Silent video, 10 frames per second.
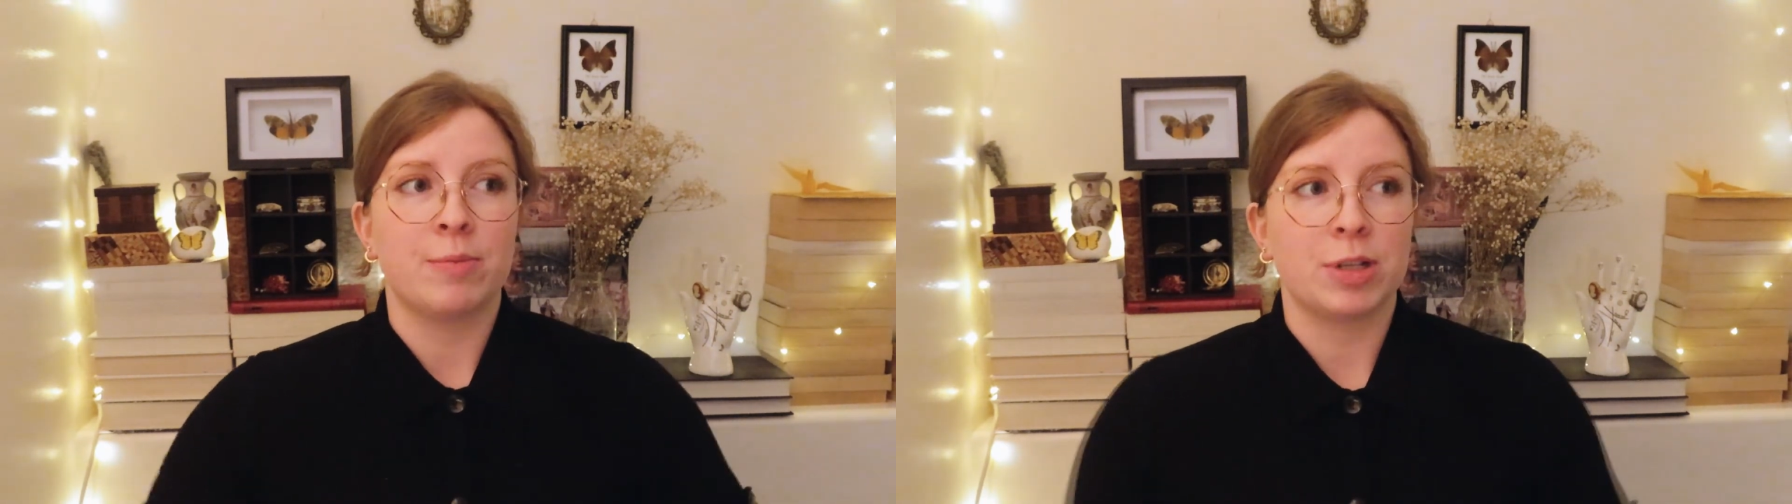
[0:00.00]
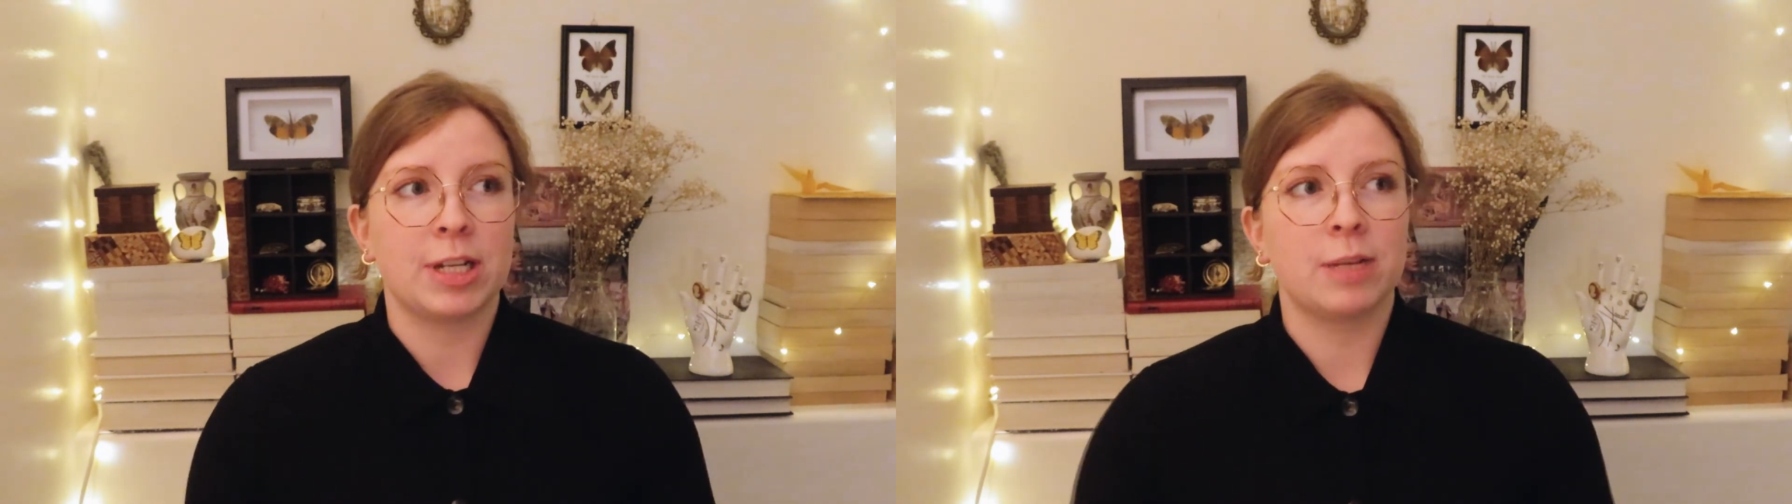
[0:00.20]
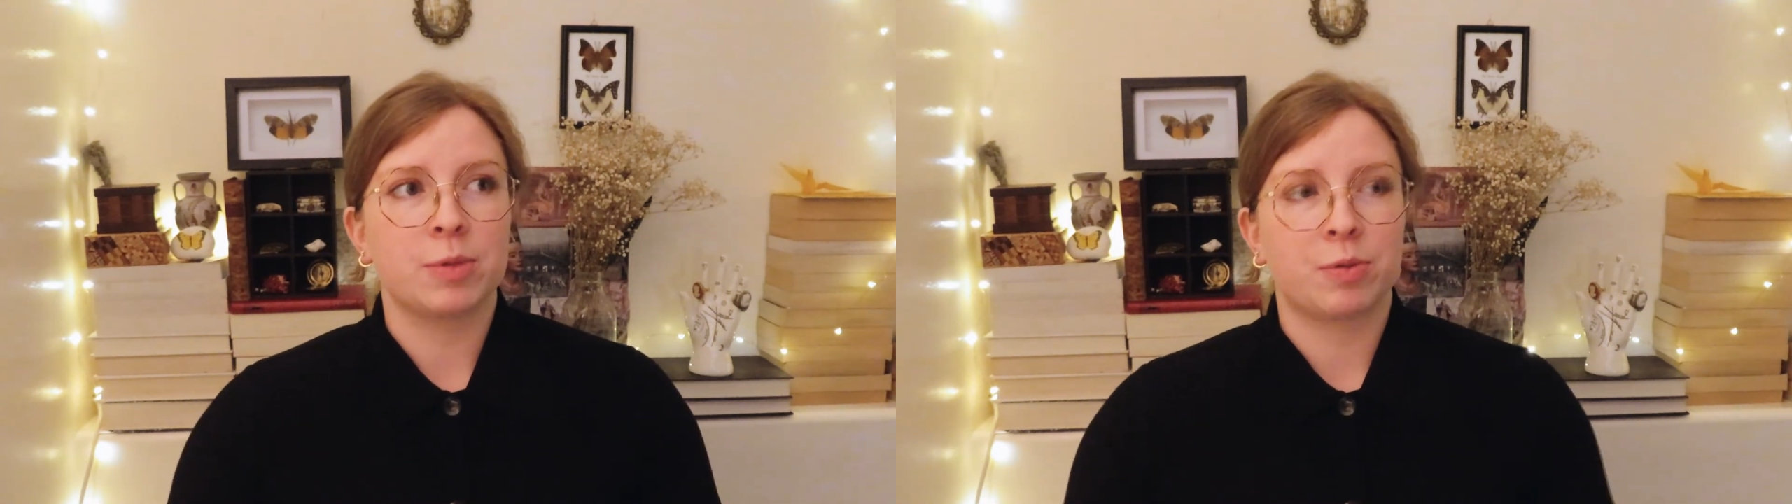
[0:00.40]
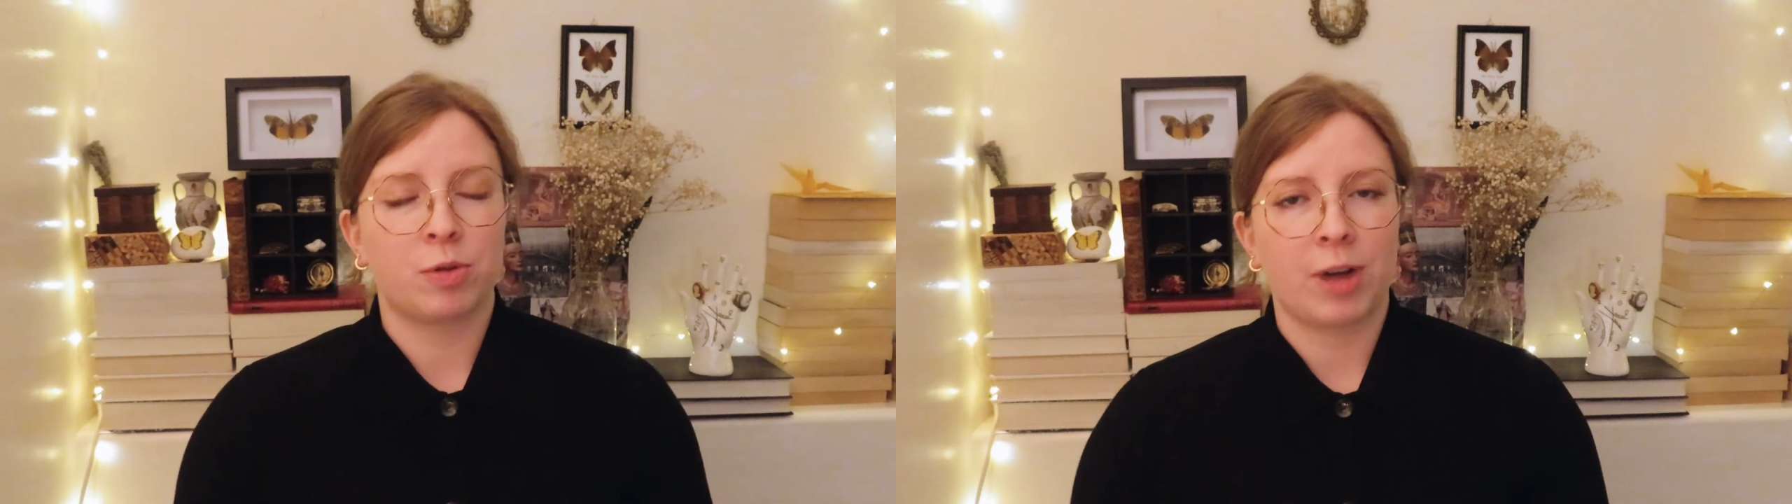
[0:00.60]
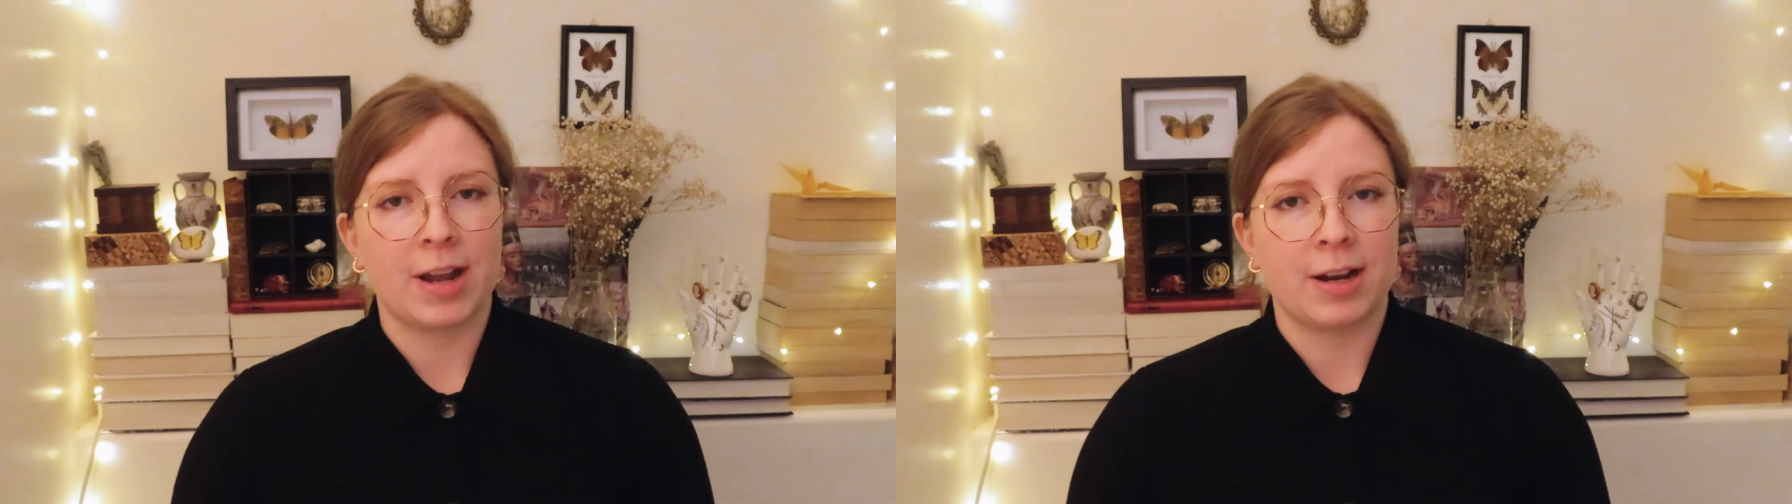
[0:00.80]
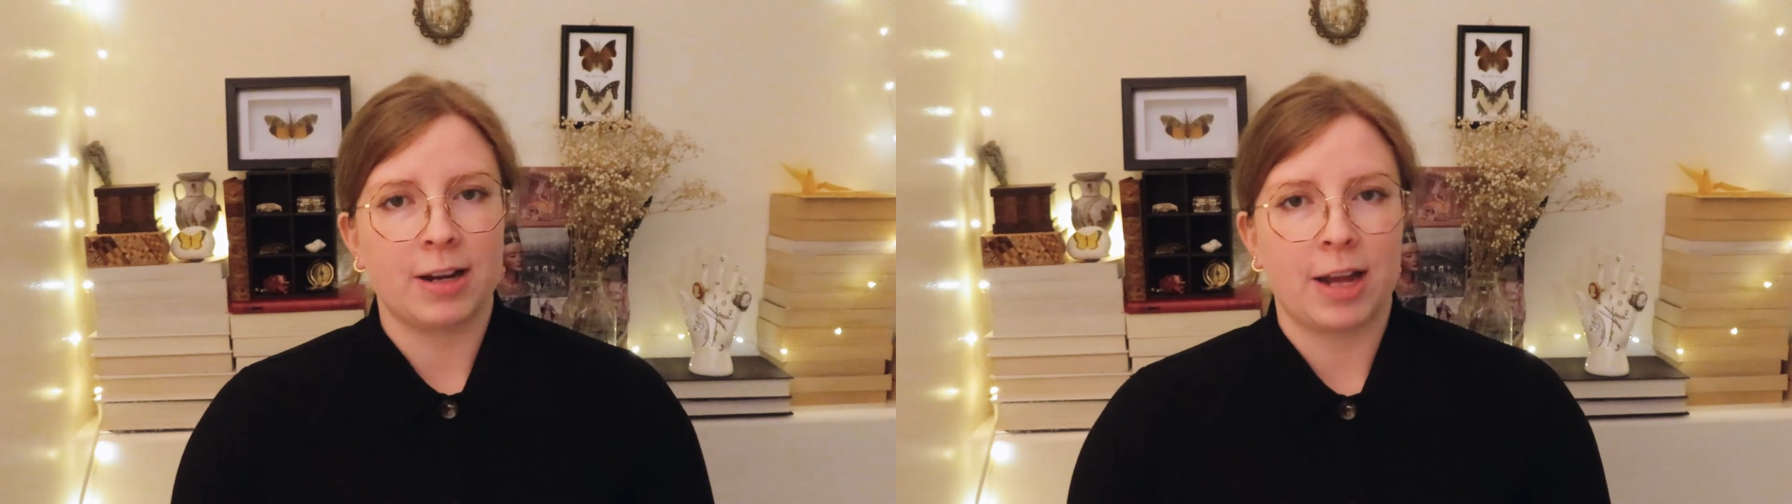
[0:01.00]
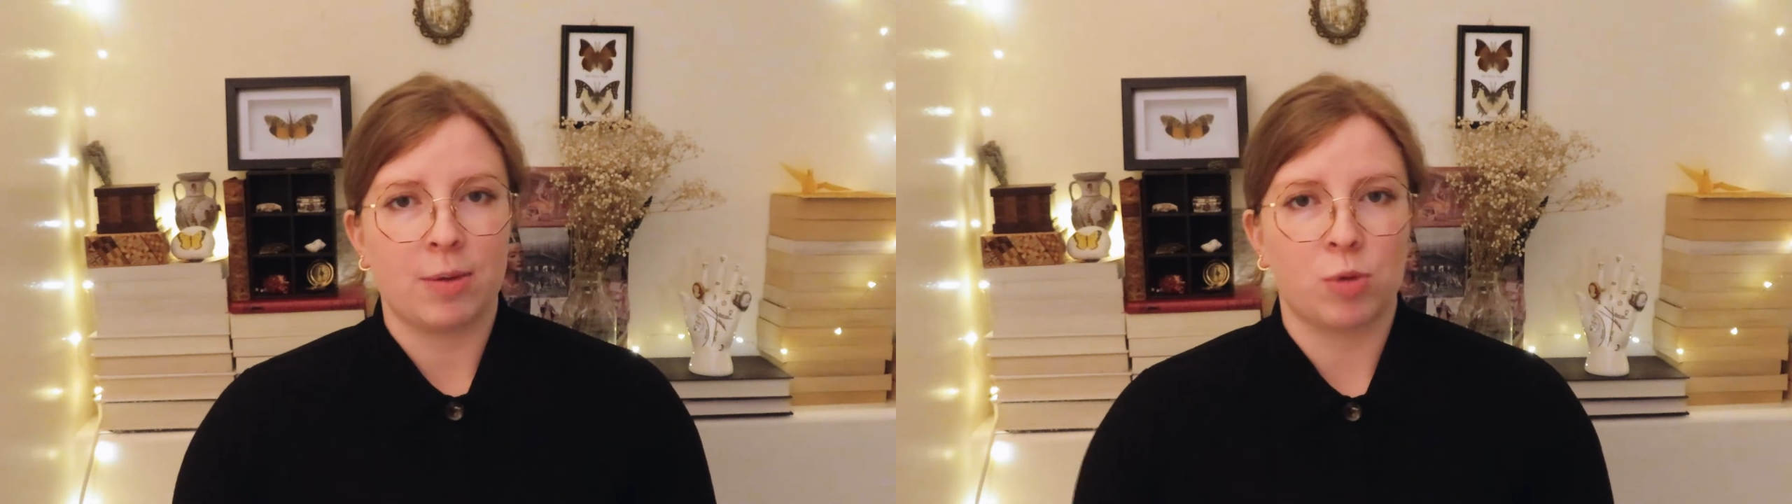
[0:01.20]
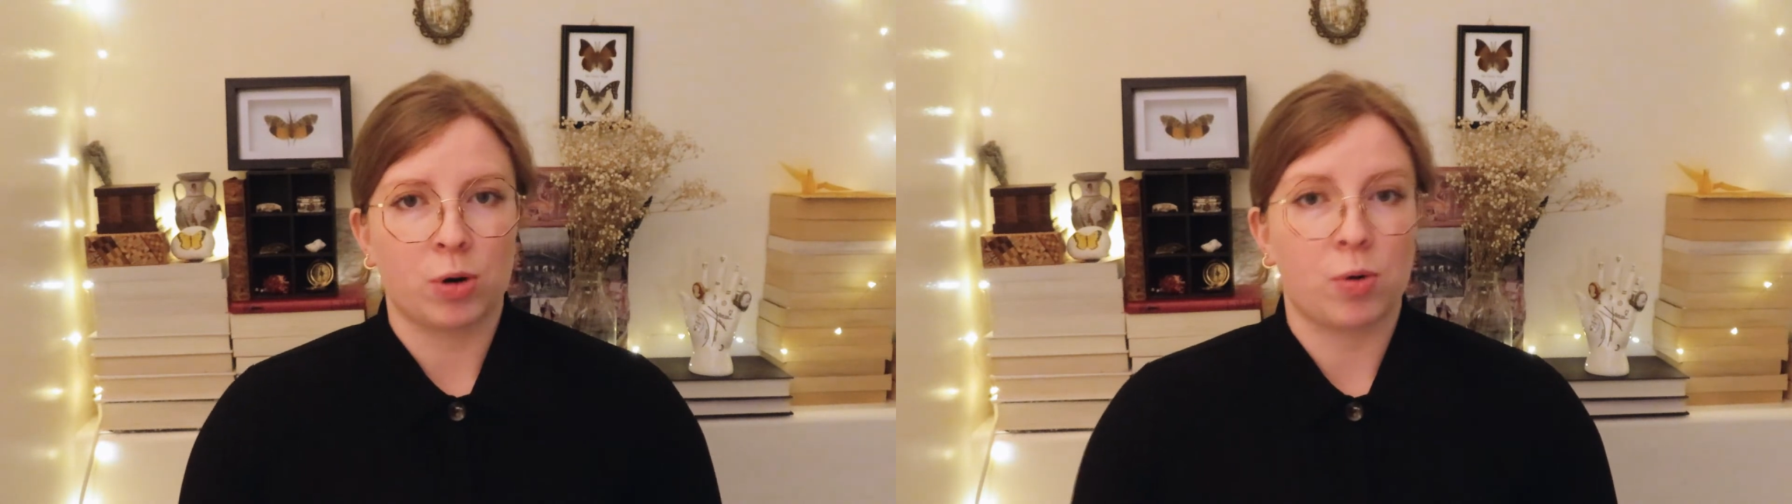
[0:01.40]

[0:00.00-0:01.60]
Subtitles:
Museums provided a more